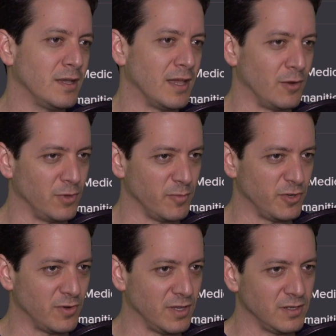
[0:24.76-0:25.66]
Anyone can be
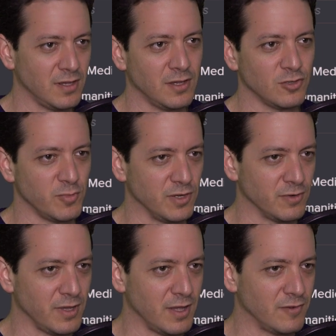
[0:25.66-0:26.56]
trained to be
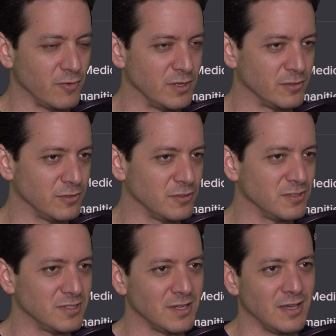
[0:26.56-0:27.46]
creative,
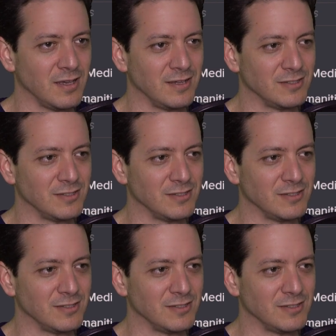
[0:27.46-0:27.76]
researchers say,